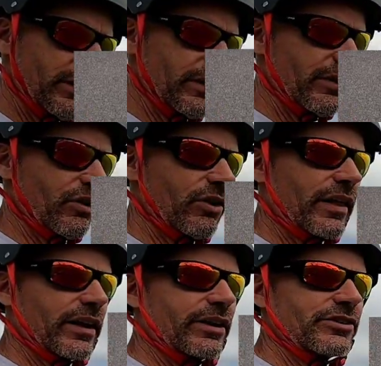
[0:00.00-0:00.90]
and all
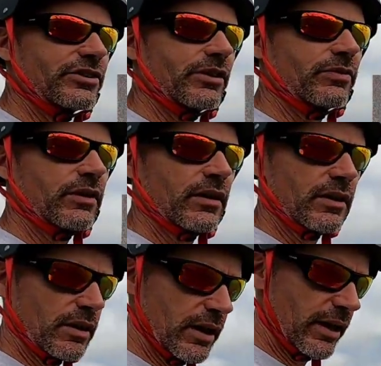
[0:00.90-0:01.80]
that kind of stuff,
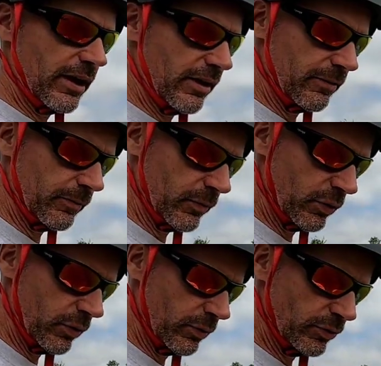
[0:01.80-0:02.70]
uh,
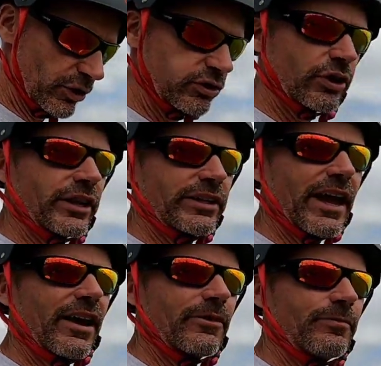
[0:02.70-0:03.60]
just looking
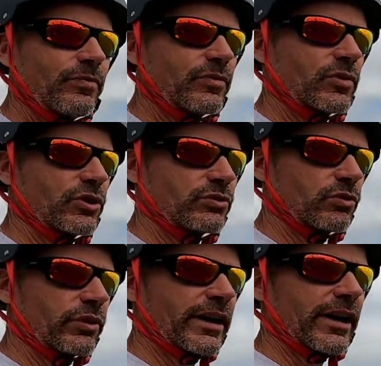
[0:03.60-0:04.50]
down, because
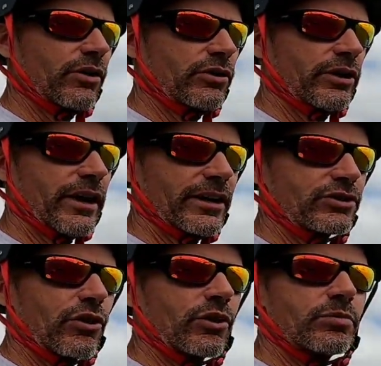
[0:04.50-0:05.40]
right now on an X
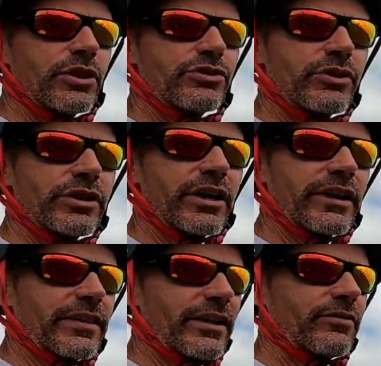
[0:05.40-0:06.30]
R or Plus you cannot
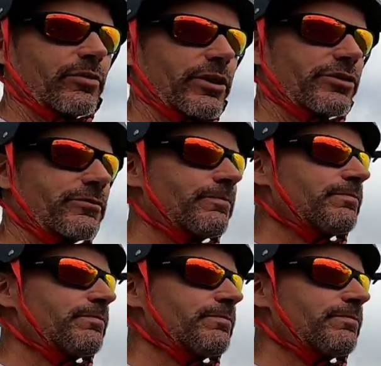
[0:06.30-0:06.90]
get that information.